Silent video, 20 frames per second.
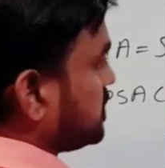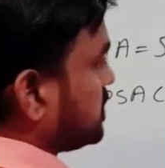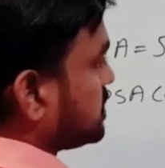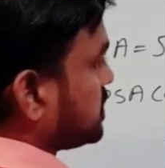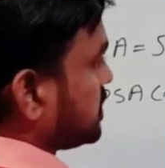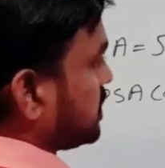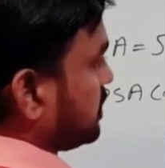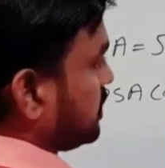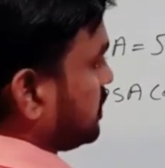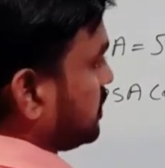
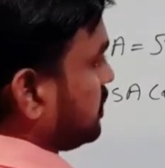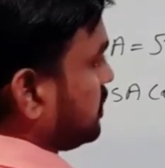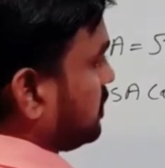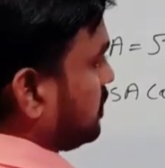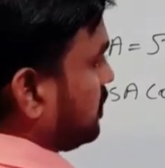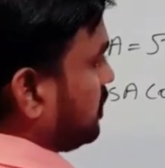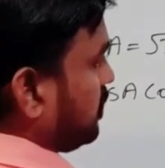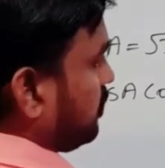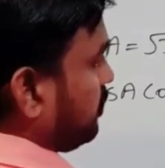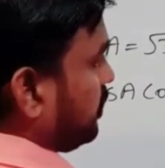C?
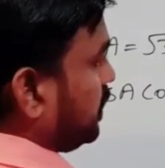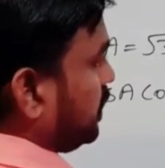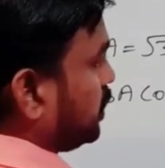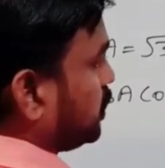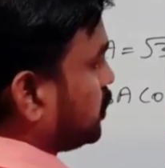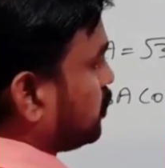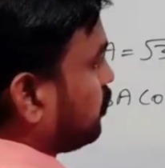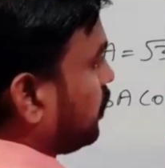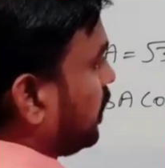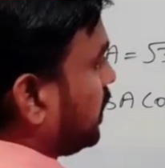We need
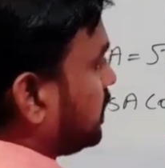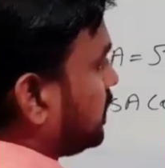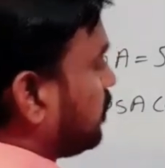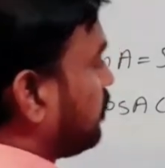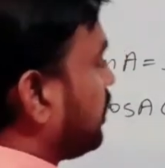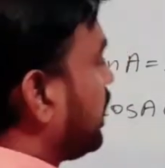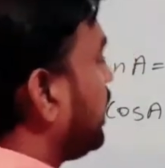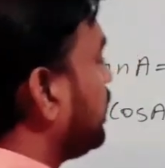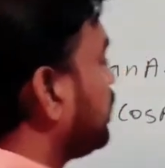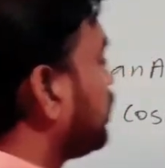to find the
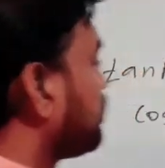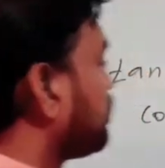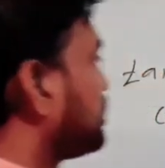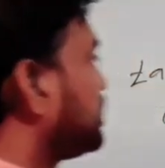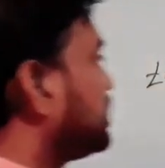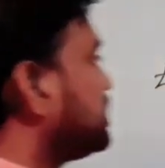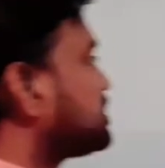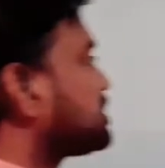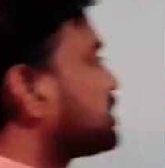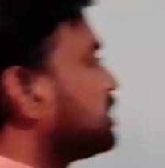value of
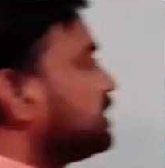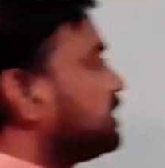this.